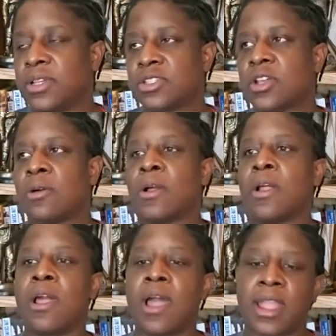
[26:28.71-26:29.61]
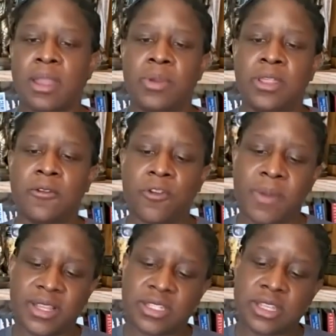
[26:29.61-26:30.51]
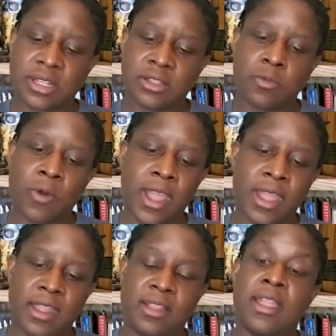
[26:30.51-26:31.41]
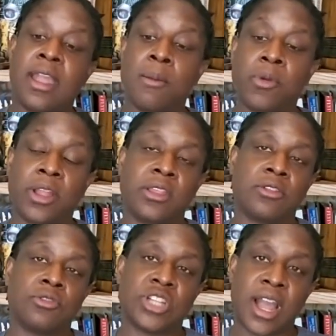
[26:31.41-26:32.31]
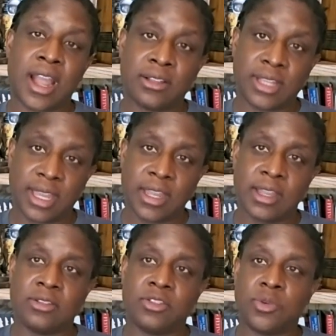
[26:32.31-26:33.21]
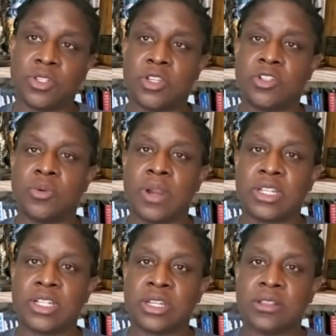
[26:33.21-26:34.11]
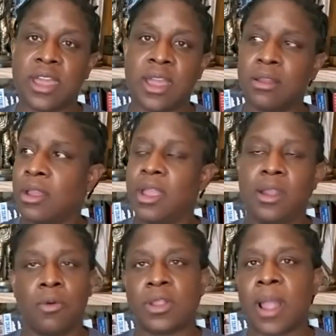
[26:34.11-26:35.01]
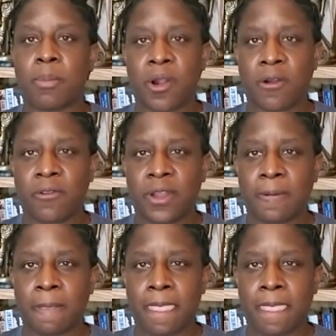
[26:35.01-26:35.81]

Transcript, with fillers: So I could be there for my son in the way and now bring another child in to a situation that and we're not perfect,